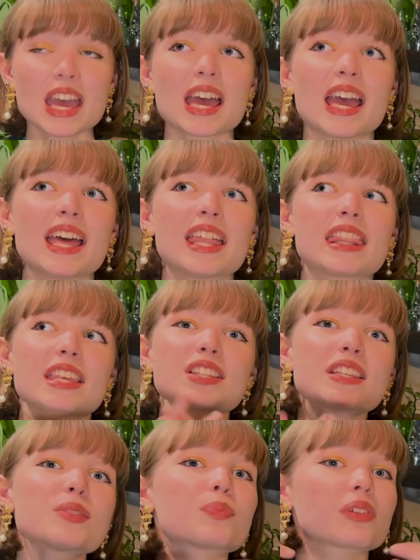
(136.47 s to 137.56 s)
And this
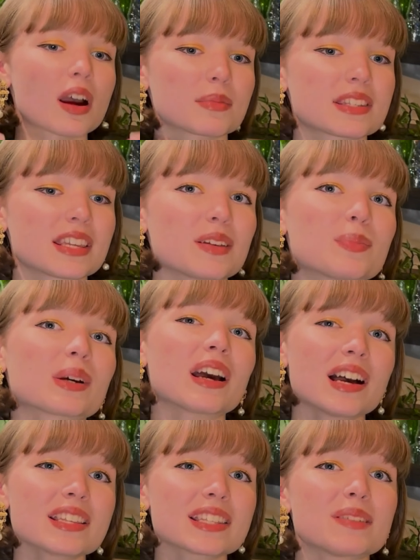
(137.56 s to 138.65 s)
is promising
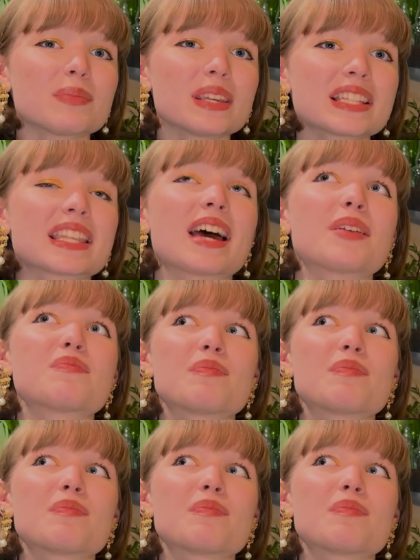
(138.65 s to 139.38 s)
because it means that